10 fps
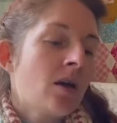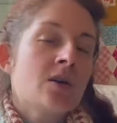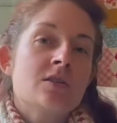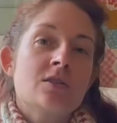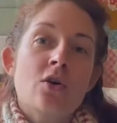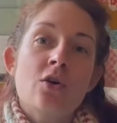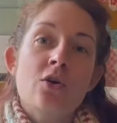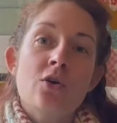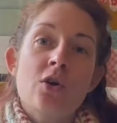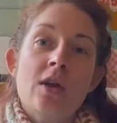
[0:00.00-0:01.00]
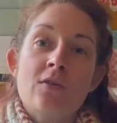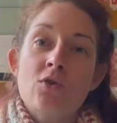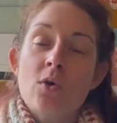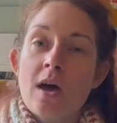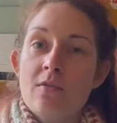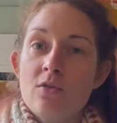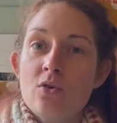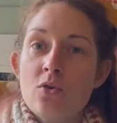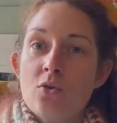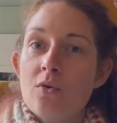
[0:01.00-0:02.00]
So if you
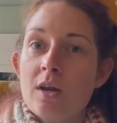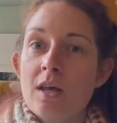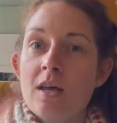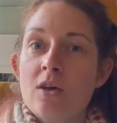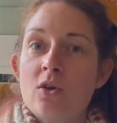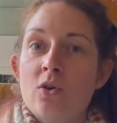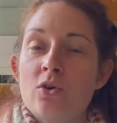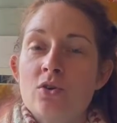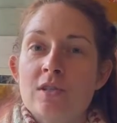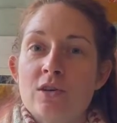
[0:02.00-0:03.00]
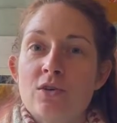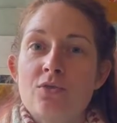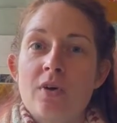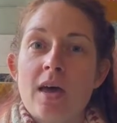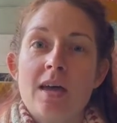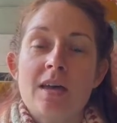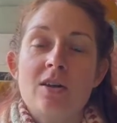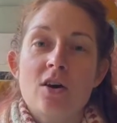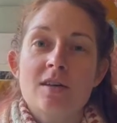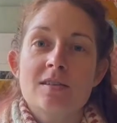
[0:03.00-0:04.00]
haven't already got yourself a
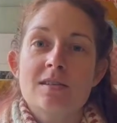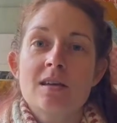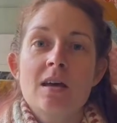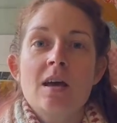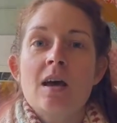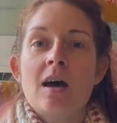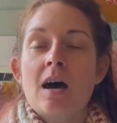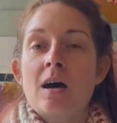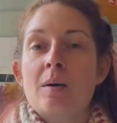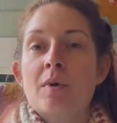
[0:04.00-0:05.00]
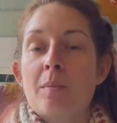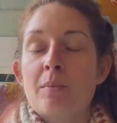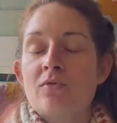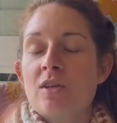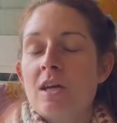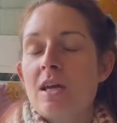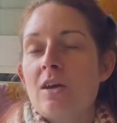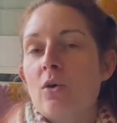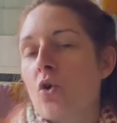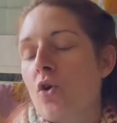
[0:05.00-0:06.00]
nice cup of
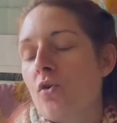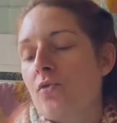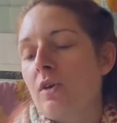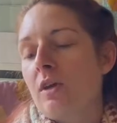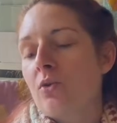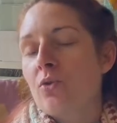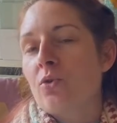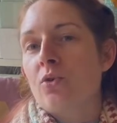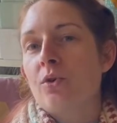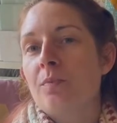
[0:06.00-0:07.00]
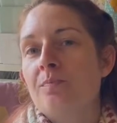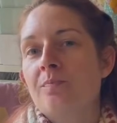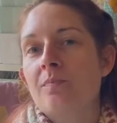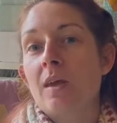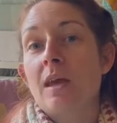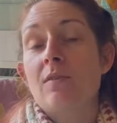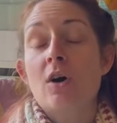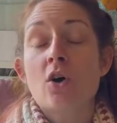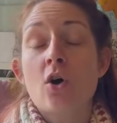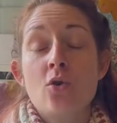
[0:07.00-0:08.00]
tea or coffee or
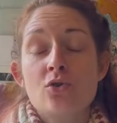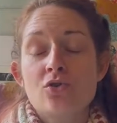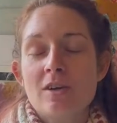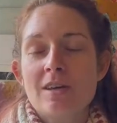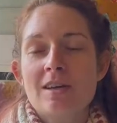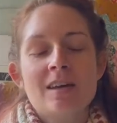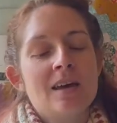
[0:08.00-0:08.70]
a cold drink,